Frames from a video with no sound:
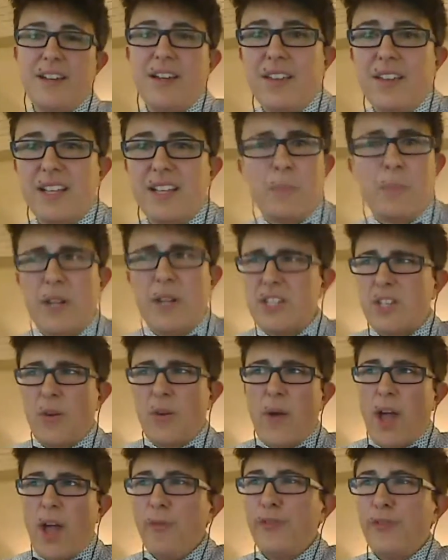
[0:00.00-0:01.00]
it's been so
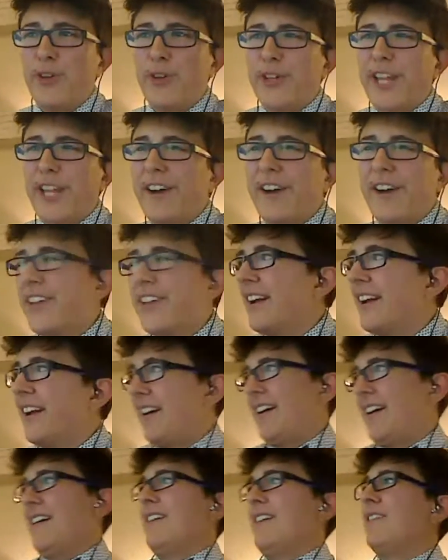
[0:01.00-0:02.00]
helpful now that
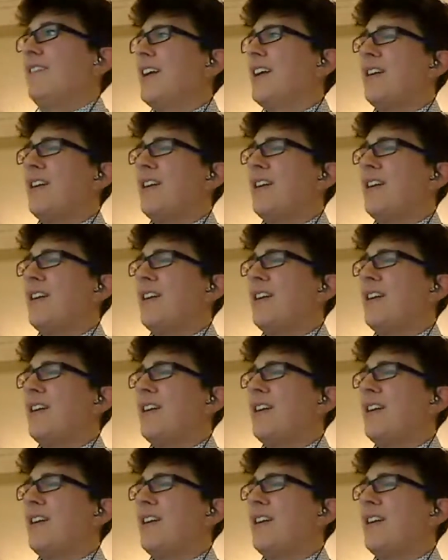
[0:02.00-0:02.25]
I like,